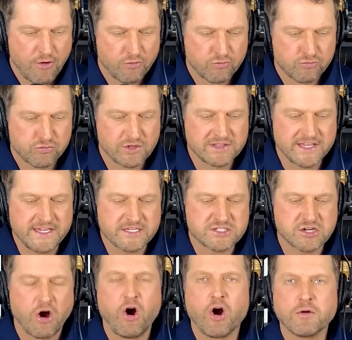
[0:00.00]

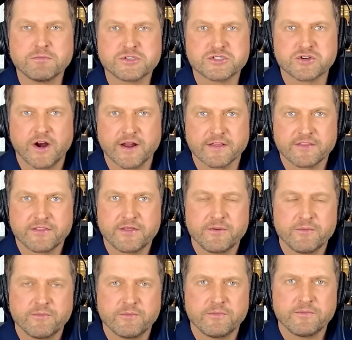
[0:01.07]
Release arm strength.
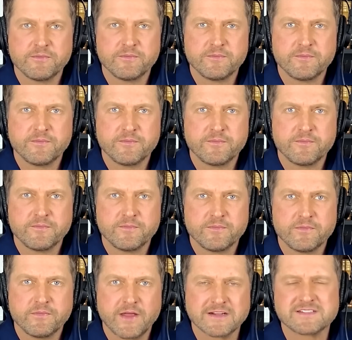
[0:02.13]

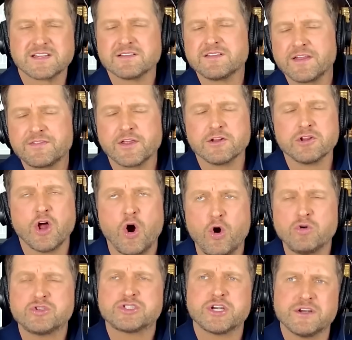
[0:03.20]
That's the
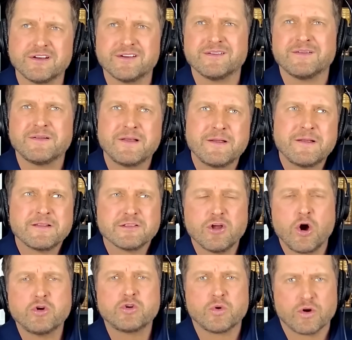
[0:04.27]
load to
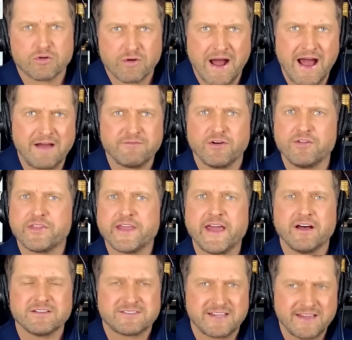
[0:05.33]
arrival, the
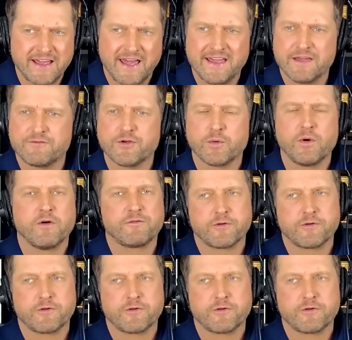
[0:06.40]
LTA, if you will.